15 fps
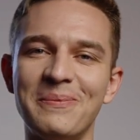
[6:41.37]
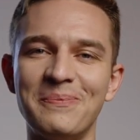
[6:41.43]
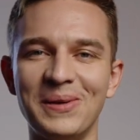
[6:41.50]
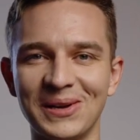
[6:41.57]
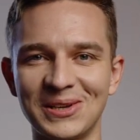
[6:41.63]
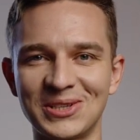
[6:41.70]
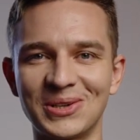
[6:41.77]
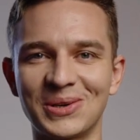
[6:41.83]

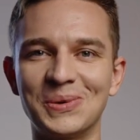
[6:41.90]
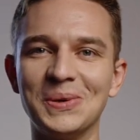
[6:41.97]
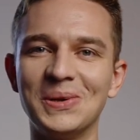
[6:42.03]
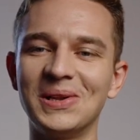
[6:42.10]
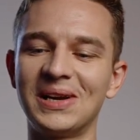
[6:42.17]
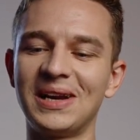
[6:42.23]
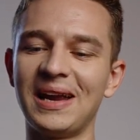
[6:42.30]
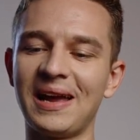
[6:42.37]
picture
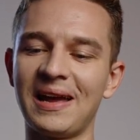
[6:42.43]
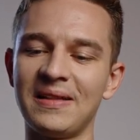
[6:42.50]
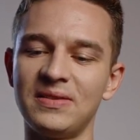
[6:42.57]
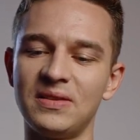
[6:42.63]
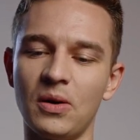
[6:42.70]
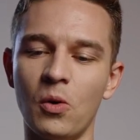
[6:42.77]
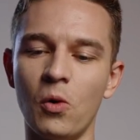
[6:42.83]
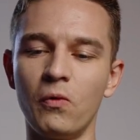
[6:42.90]
quality
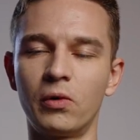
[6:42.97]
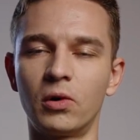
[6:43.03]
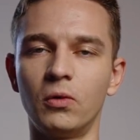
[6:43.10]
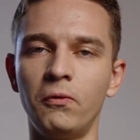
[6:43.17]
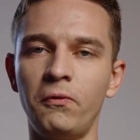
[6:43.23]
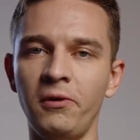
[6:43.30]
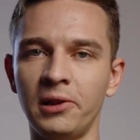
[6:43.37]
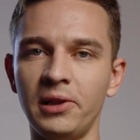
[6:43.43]
and overall
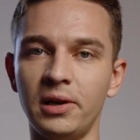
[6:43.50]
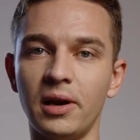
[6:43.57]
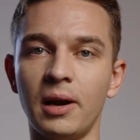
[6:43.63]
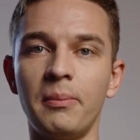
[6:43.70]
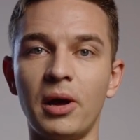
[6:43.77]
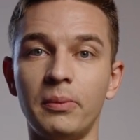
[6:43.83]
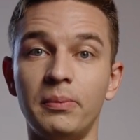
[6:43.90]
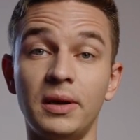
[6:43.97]
feeling
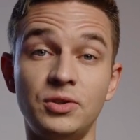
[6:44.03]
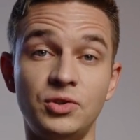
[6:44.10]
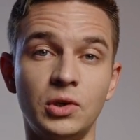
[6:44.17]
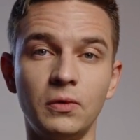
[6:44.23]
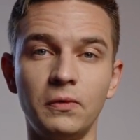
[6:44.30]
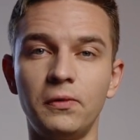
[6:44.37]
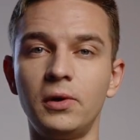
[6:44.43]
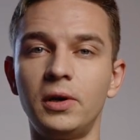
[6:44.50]
about my
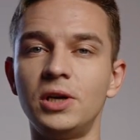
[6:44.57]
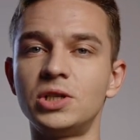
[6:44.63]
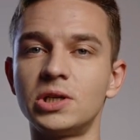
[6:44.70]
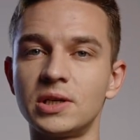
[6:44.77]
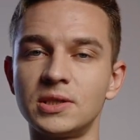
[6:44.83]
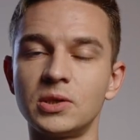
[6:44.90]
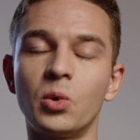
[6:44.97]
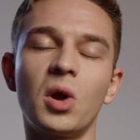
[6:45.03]
drone footage,
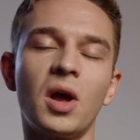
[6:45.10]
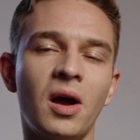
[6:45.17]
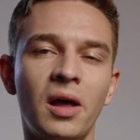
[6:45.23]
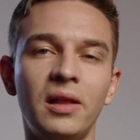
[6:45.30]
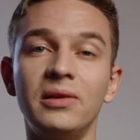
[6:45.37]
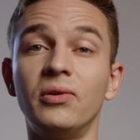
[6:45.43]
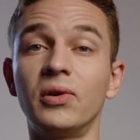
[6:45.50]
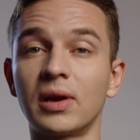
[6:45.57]
so I
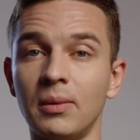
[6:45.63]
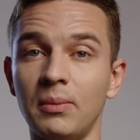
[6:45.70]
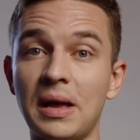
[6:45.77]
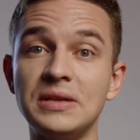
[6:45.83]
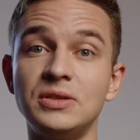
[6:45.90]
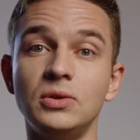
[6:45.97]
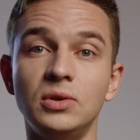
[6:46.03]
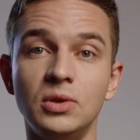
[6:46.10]
highly
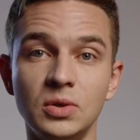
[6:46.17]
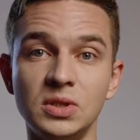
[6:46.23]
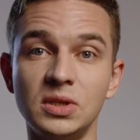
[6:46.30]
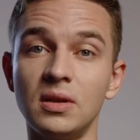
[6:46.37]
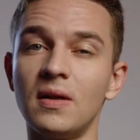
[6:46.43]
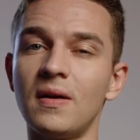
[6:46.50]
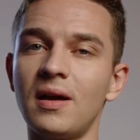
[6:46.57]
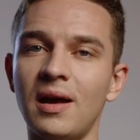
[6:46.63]
recommend you using